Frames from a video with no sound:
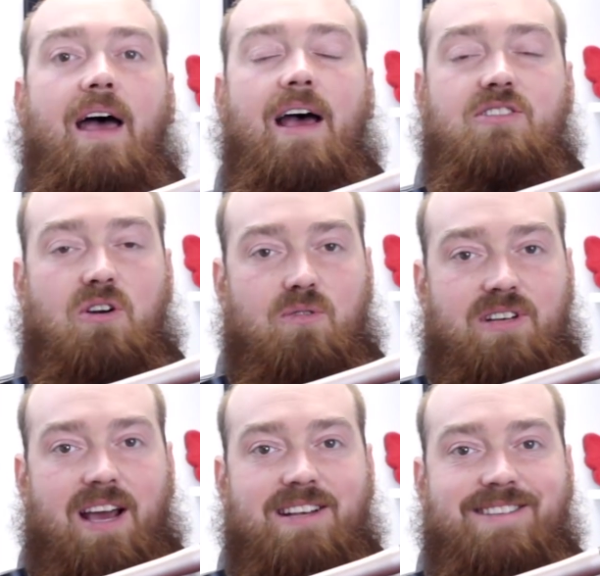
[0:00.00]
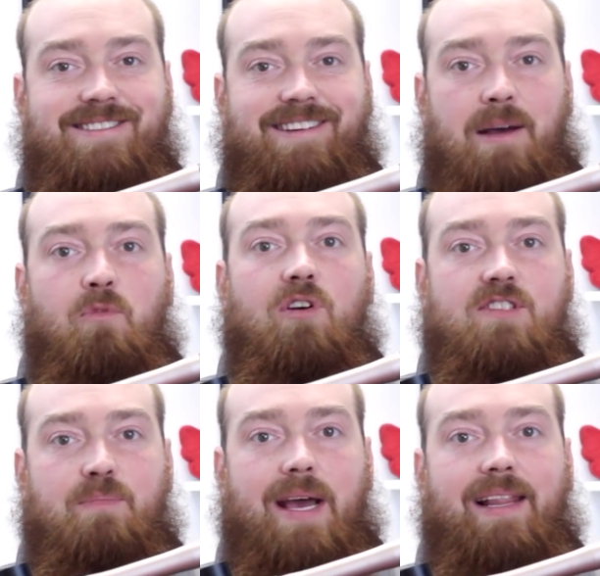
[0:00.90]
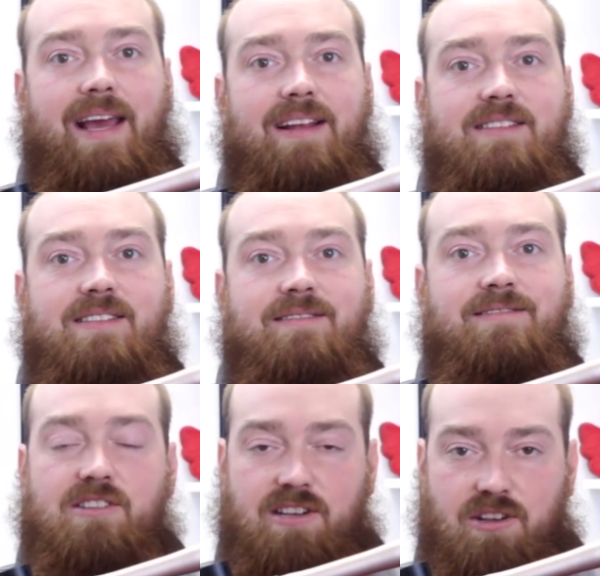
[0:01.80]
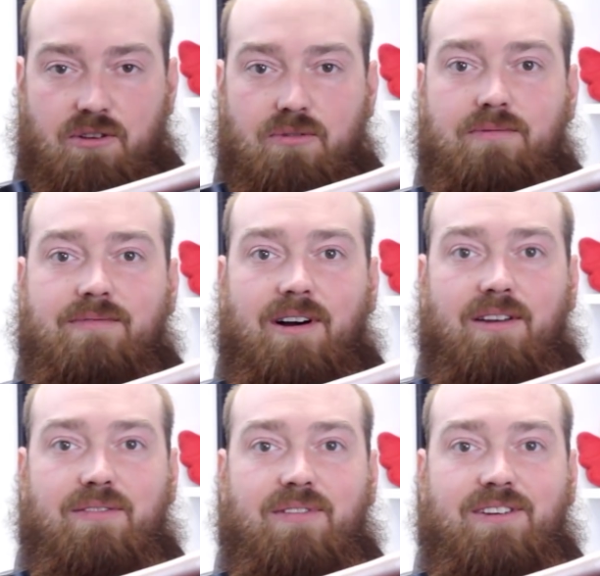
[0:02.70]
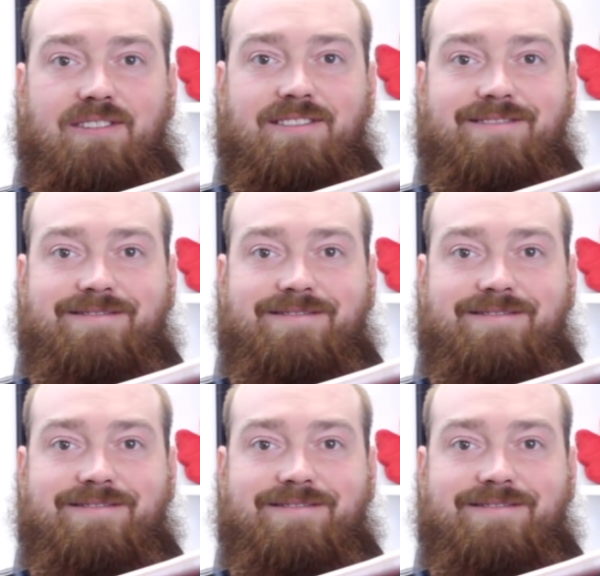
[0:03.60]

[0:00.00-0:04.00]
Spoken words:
As always, guys, I'm Chris from Badlands. I'll see you on the field.